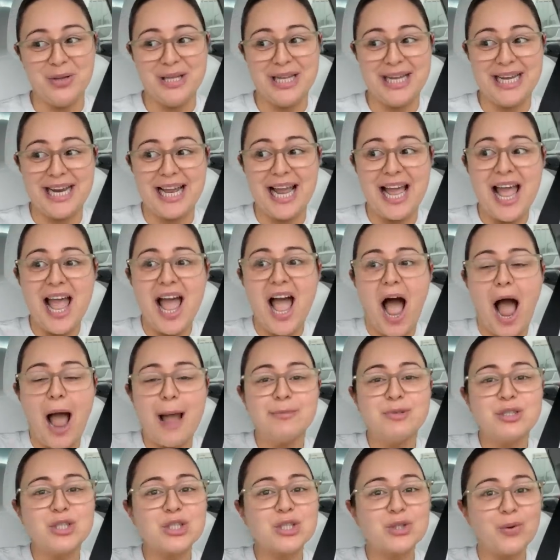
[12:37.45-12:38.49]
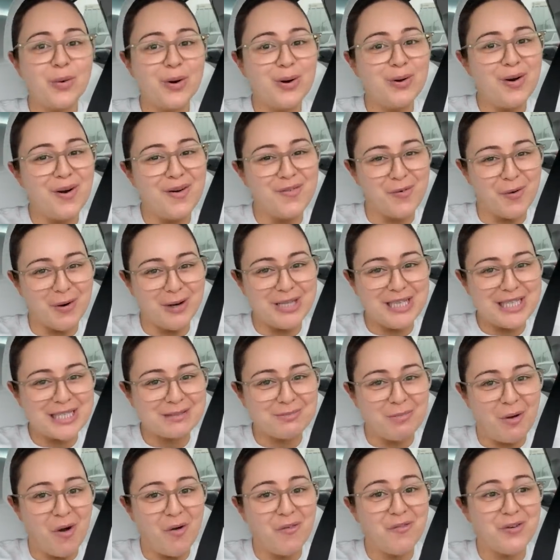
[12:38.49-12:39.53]
Like, I'm just going to avoid this
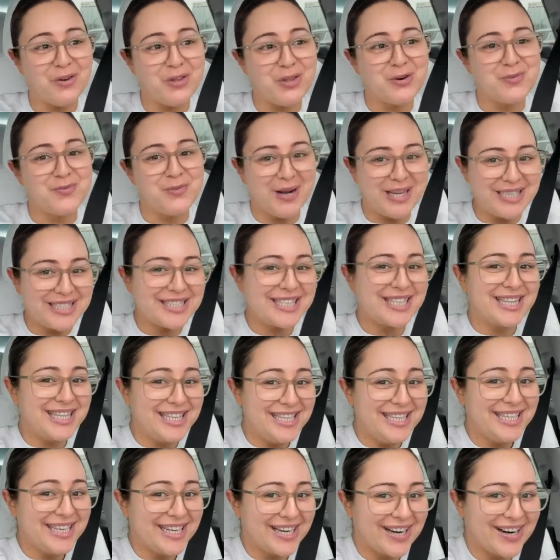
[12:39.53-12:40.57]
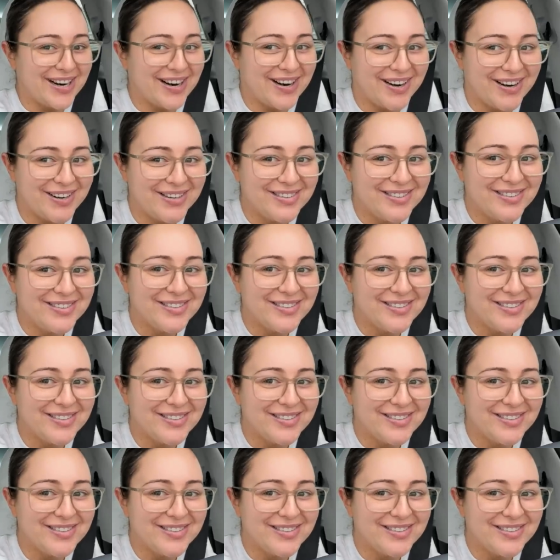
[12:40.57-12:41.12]
mall for the rest of the year.